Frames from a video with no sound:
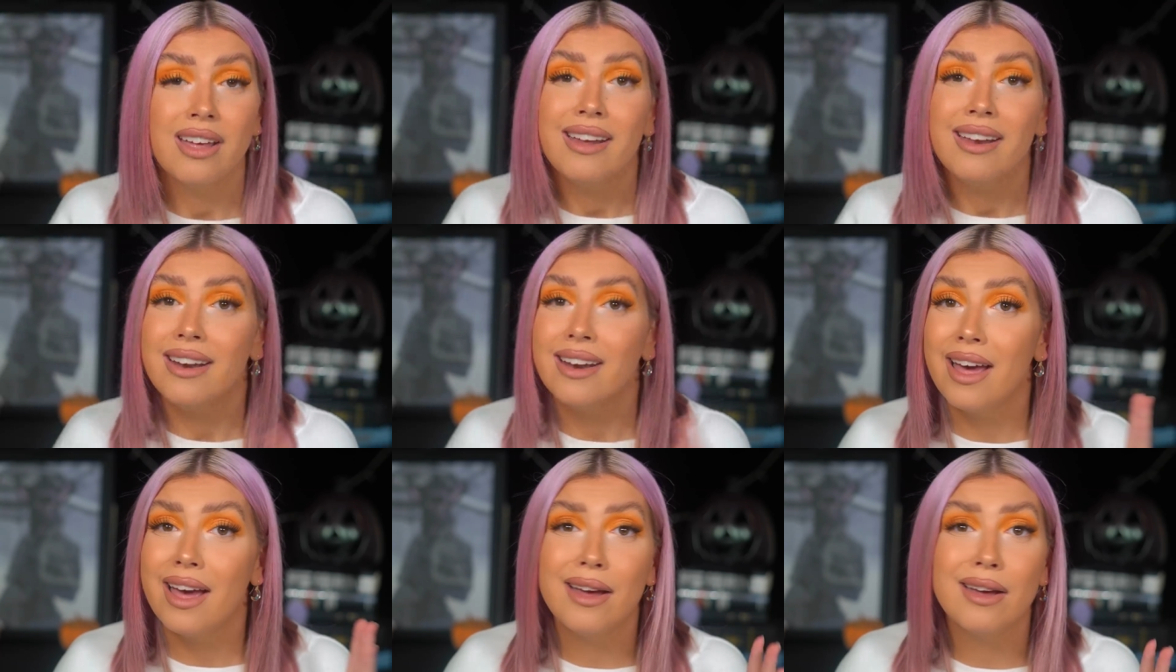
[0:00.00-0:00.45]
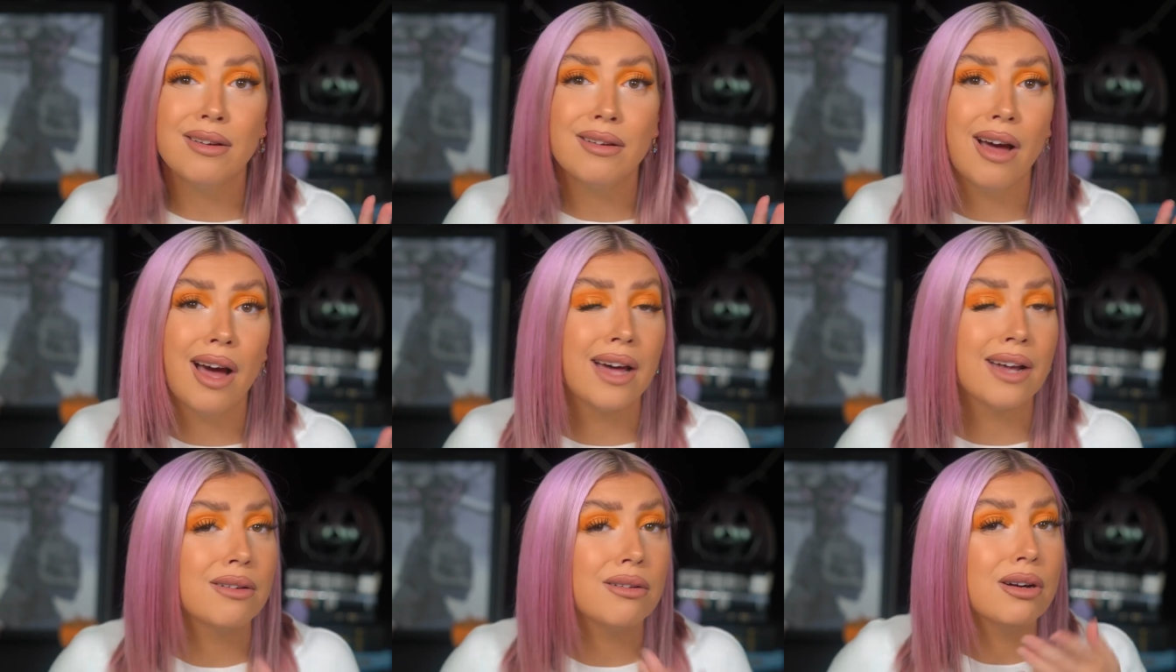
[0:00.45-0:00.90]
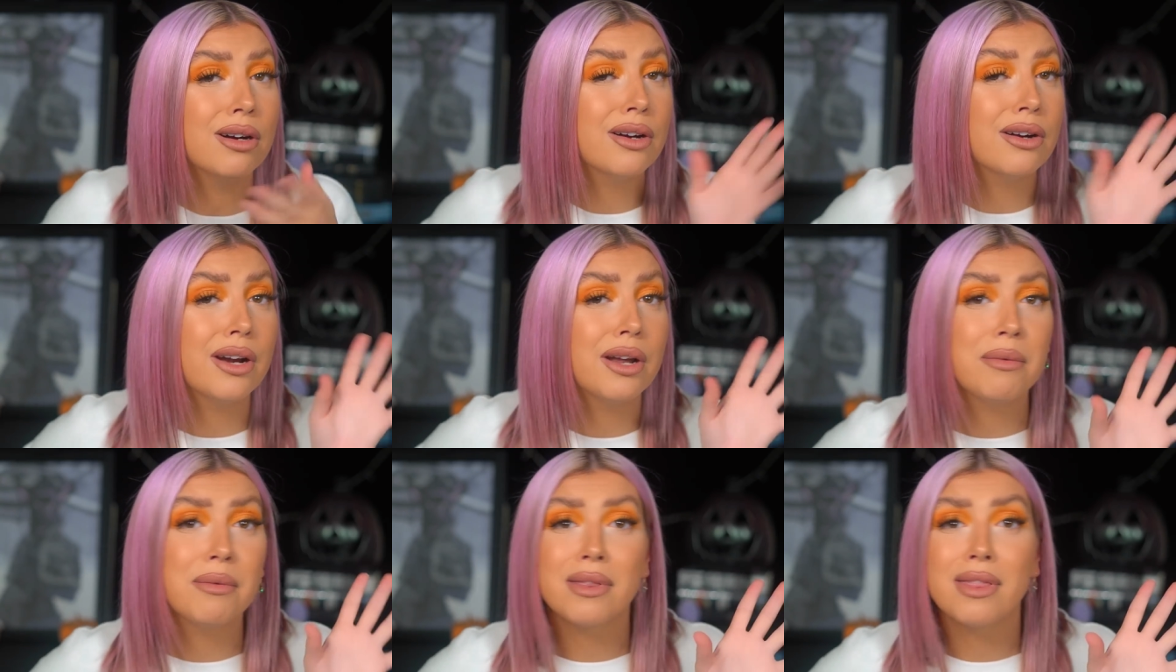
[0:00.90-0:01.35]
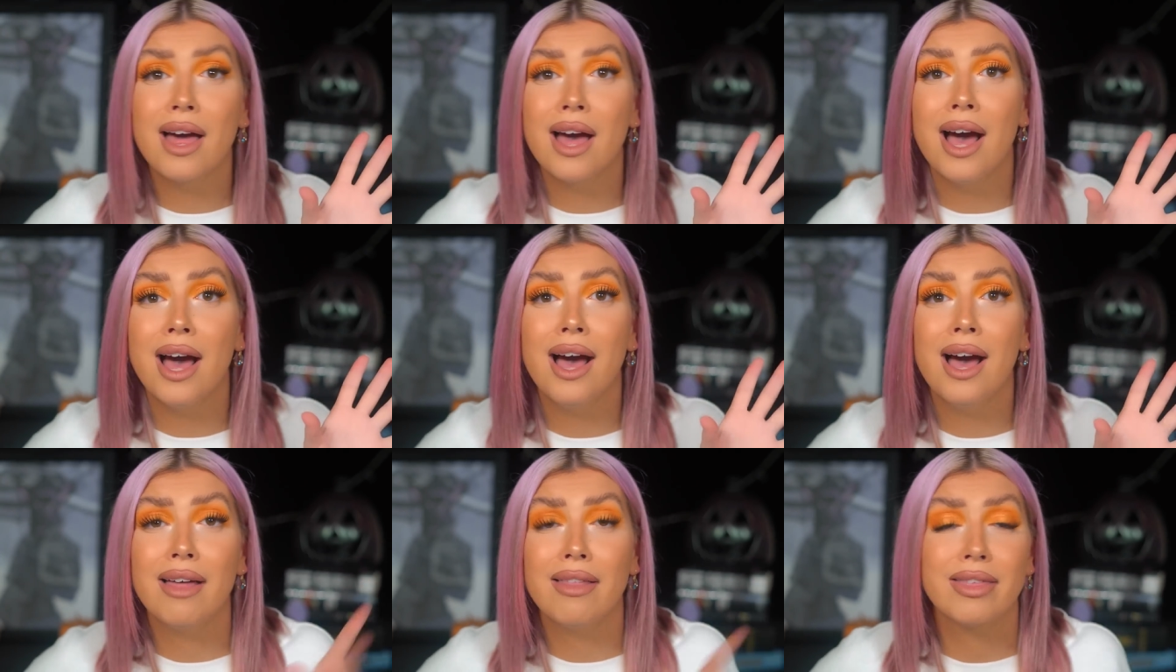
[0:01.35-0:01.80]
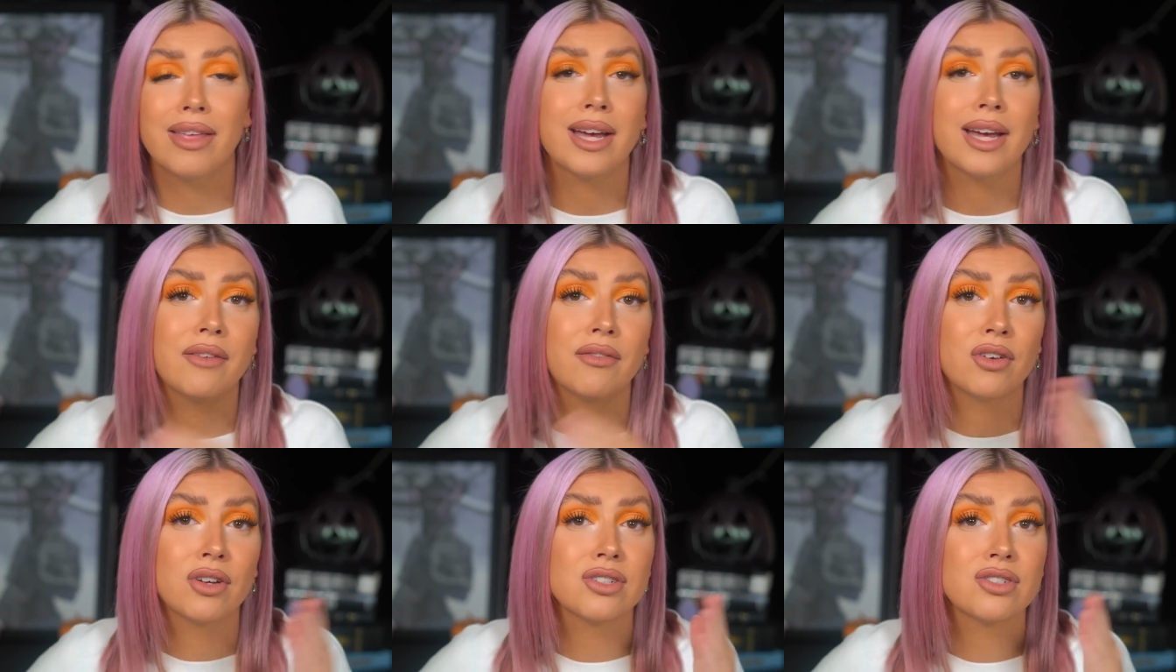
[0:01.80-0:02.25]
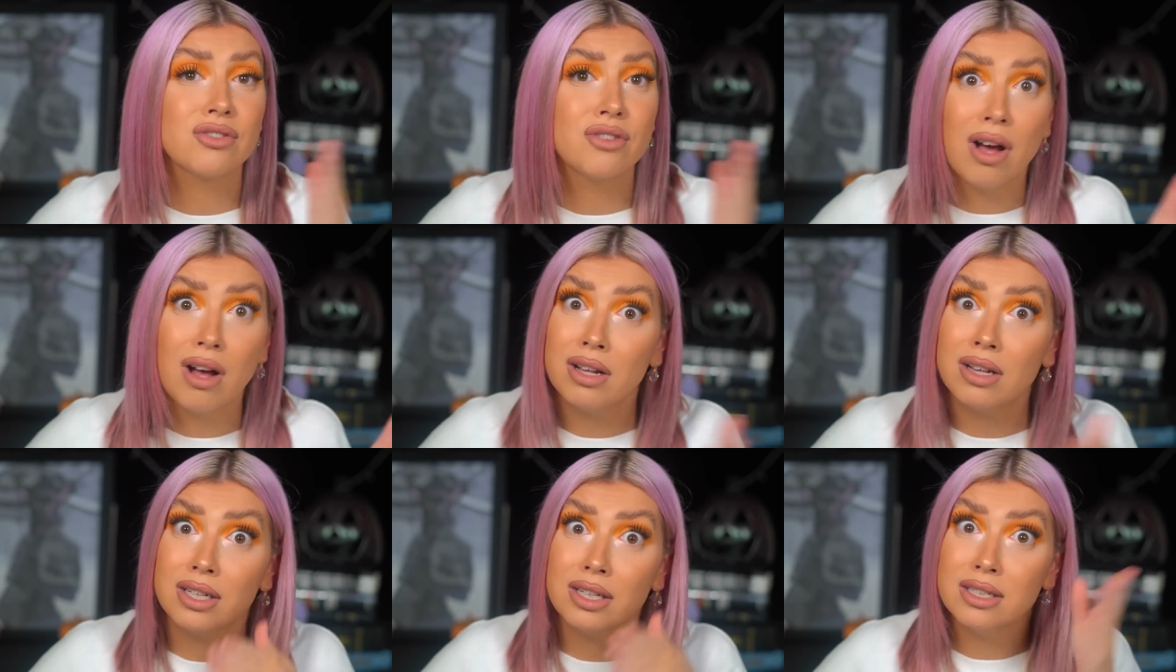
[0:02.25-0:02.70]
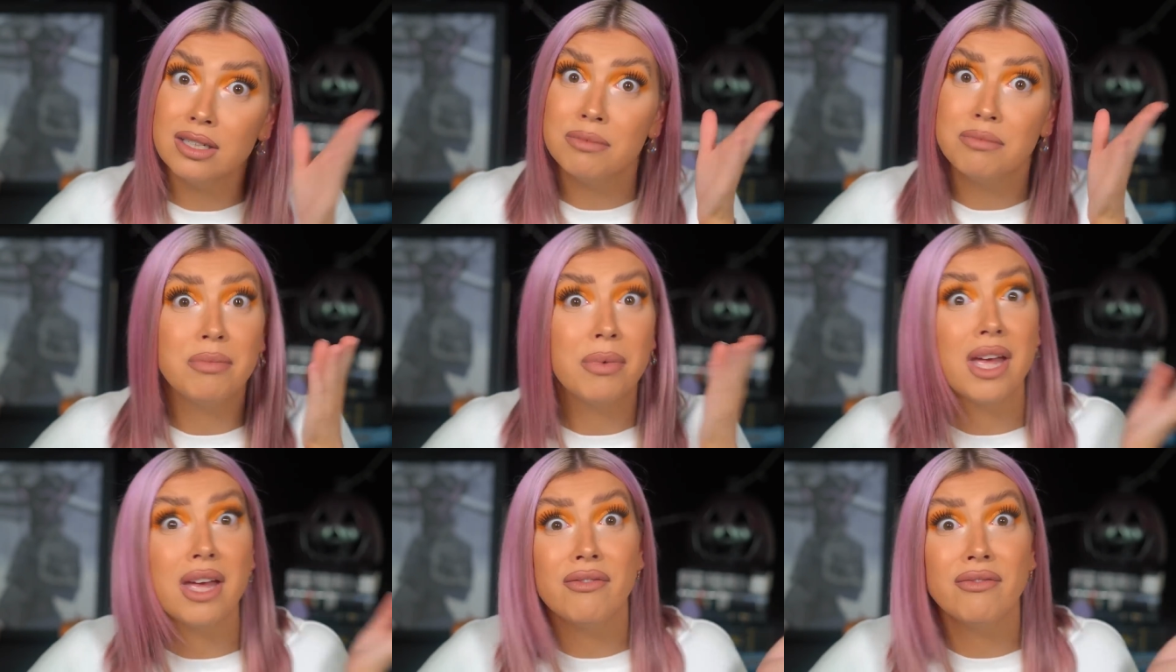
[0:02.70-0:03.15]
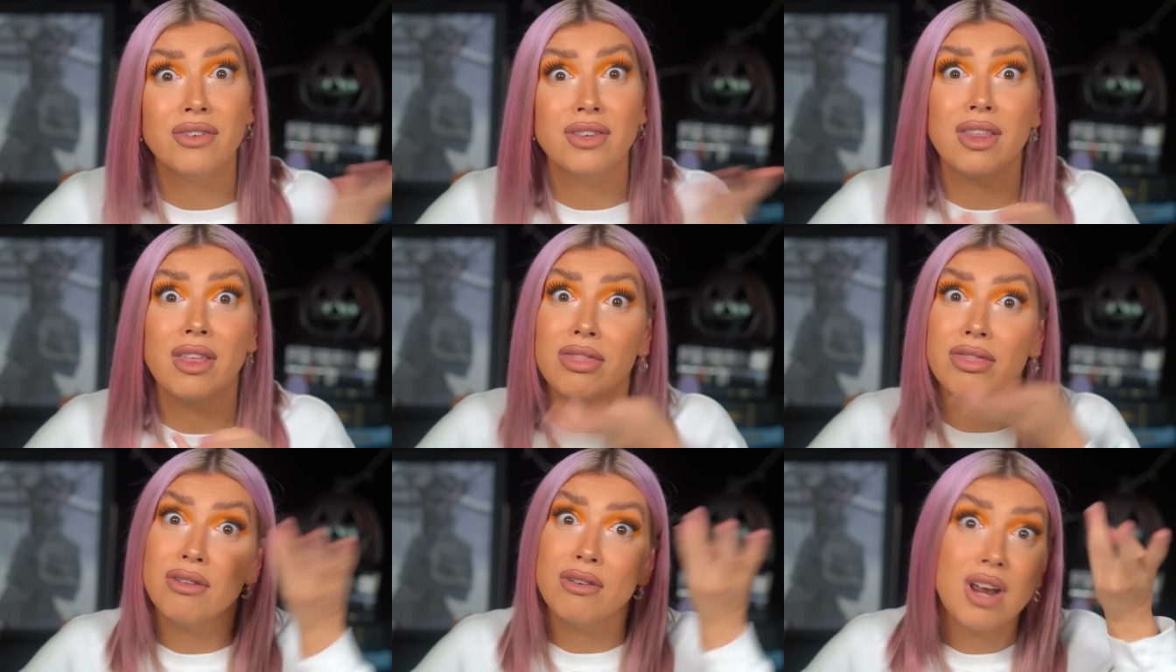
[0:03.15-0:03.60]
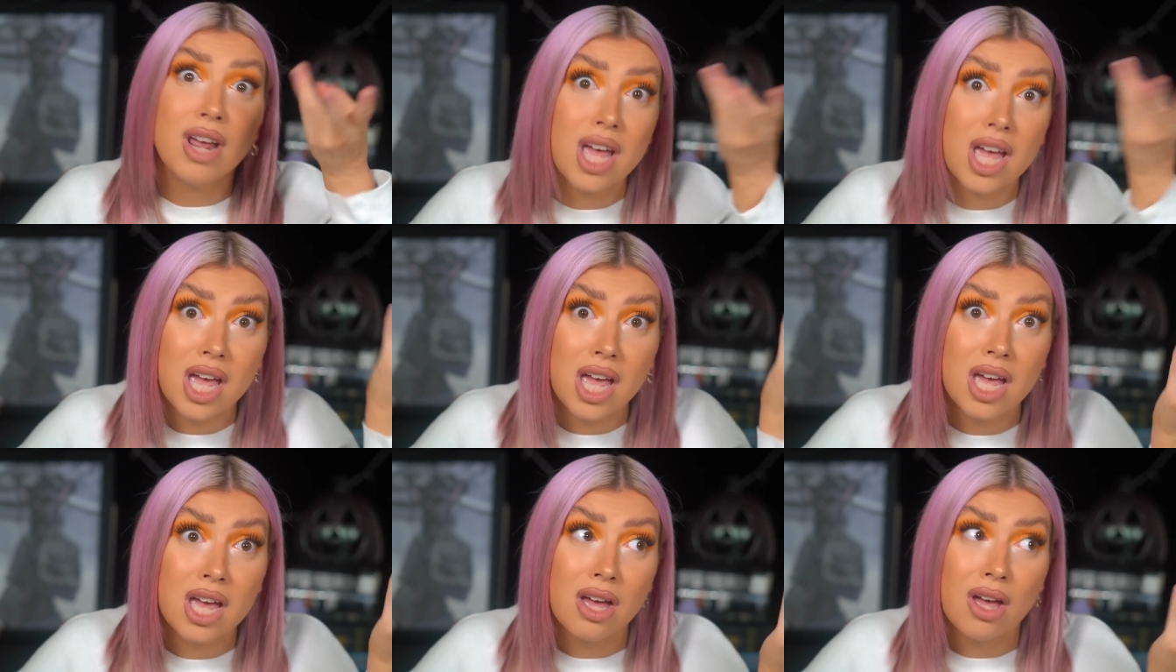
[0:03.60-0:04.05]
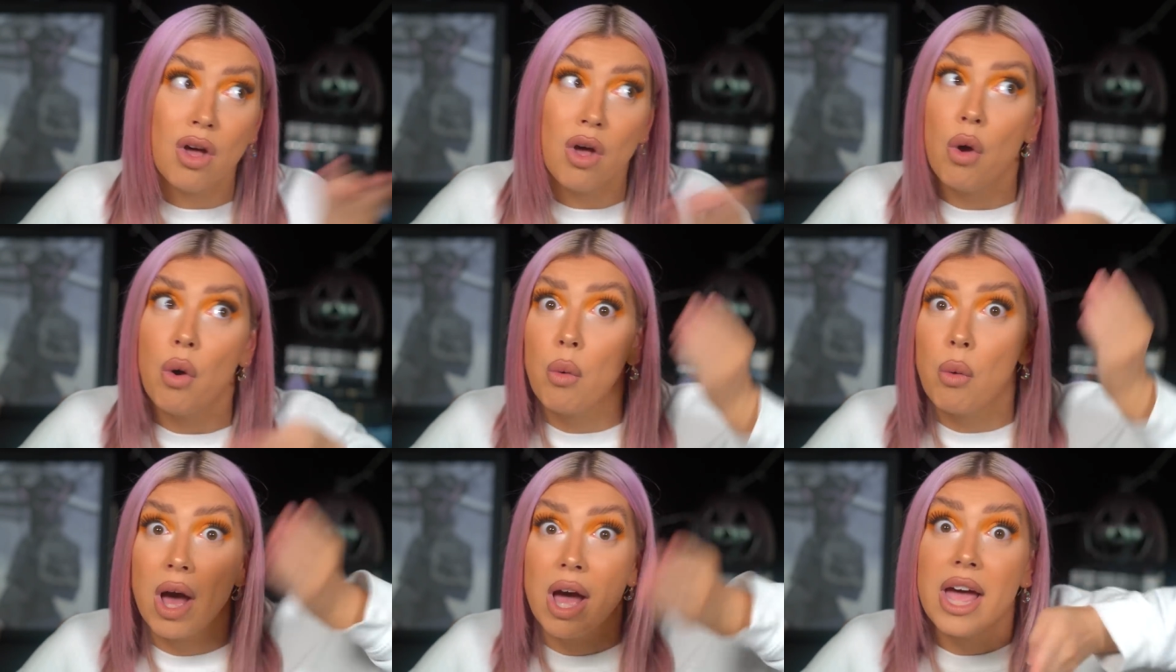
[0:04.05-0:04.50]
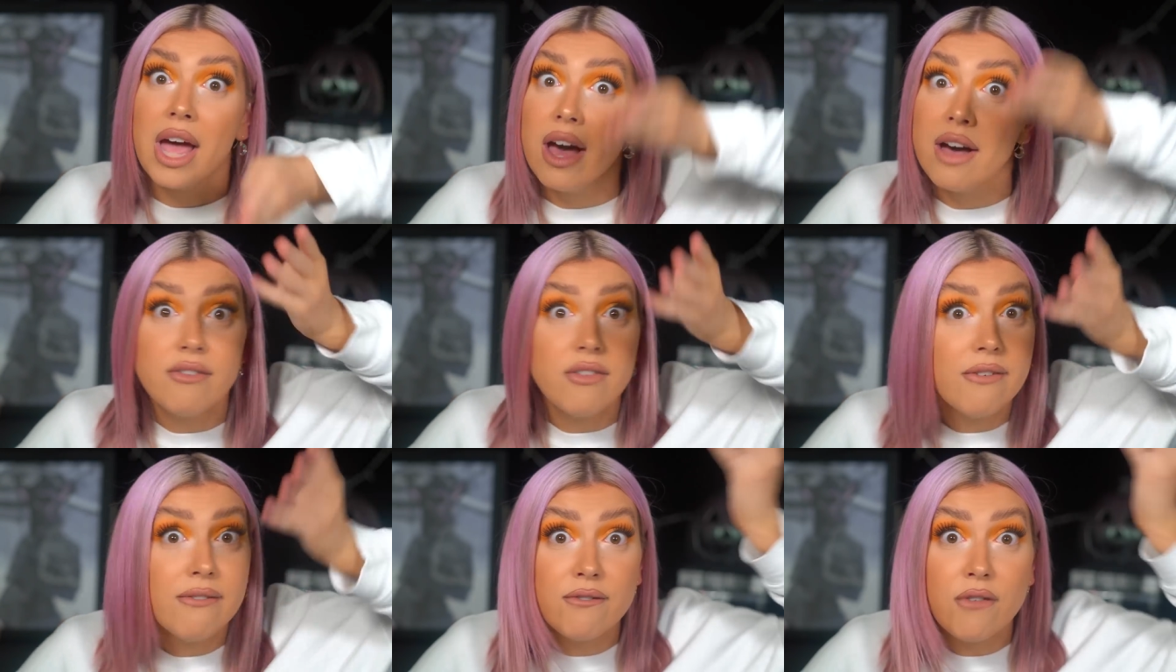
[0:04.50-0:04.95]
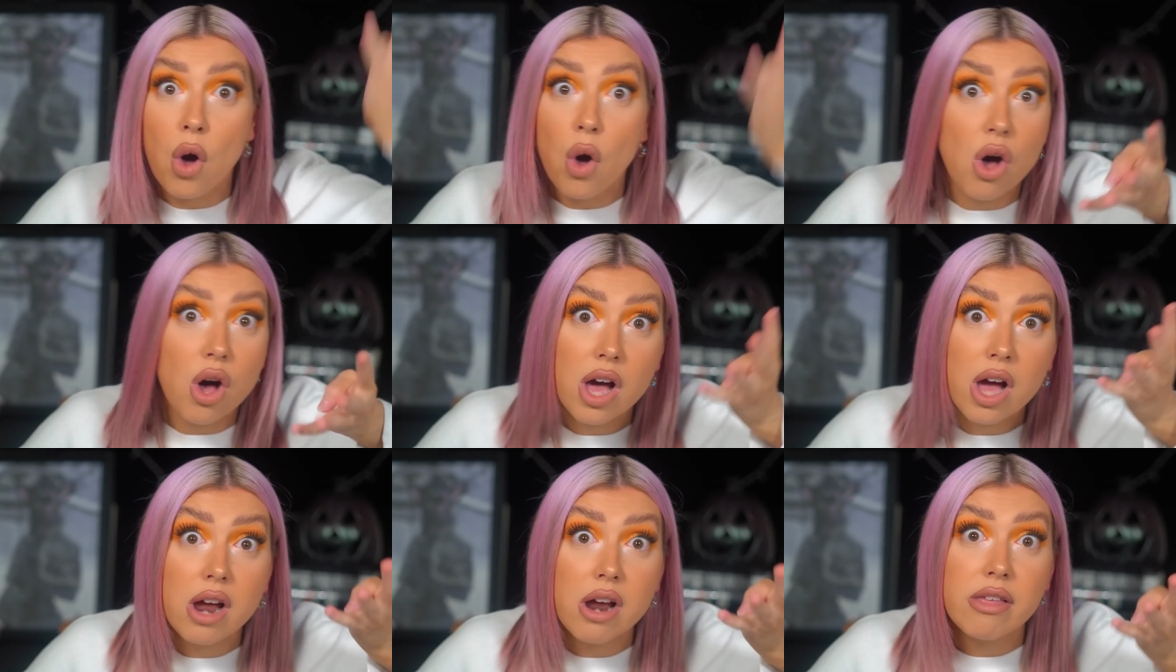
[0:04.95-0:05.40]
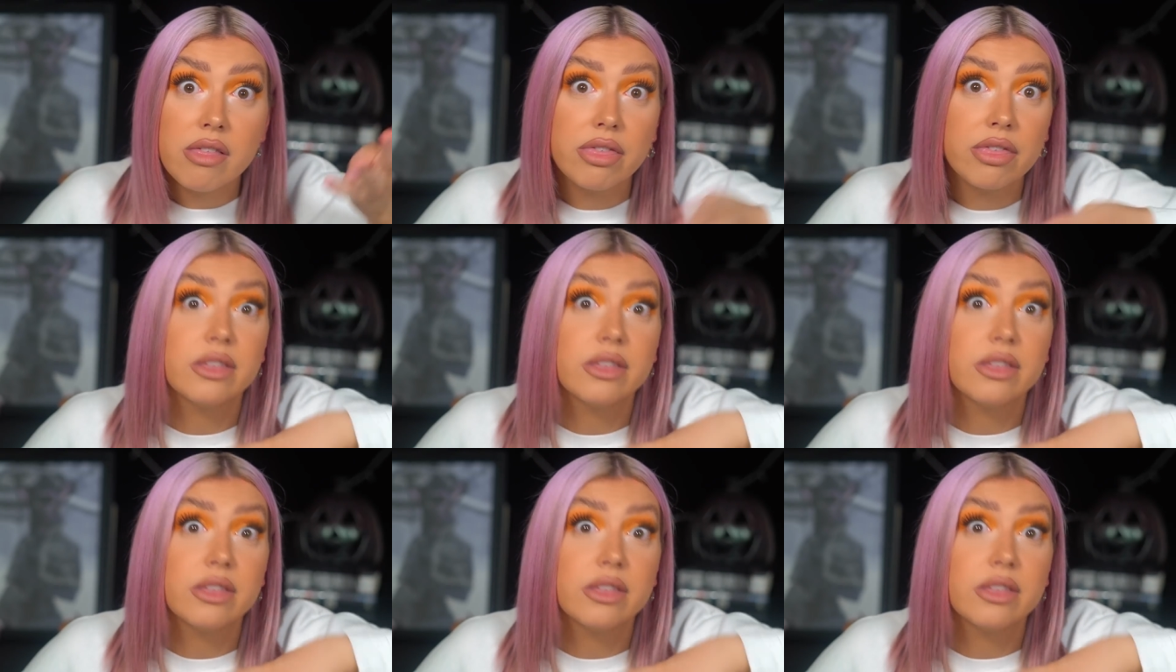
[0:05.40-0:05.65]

Now, I don't agree with that. I think if you're struggling to pay for the three, why have a fourth?